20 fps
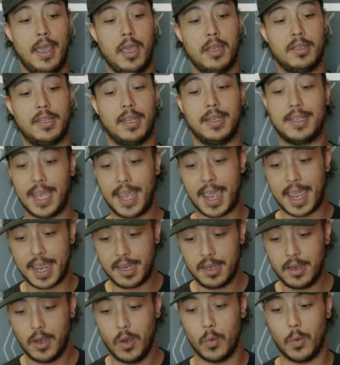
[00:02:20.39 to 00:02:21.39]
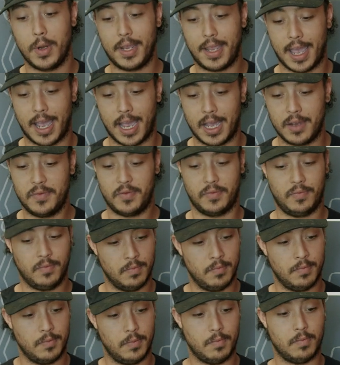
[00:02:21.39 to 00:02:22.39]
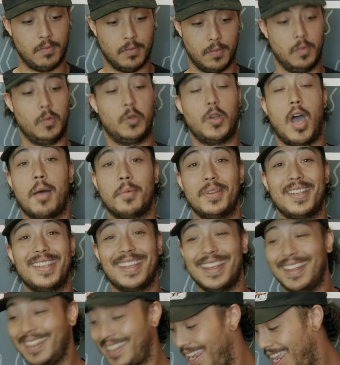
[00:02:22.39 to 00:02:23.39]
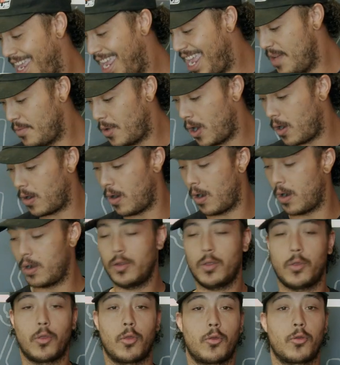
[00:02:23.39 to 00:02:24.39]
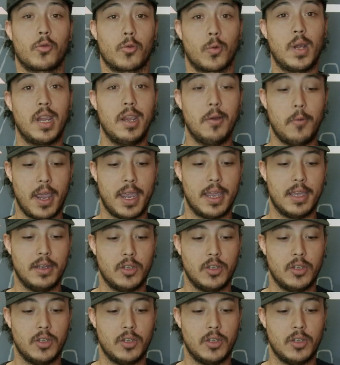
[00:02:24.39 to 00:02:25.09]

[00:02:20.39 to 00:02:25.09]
today we have Dobinsons MRR 3-way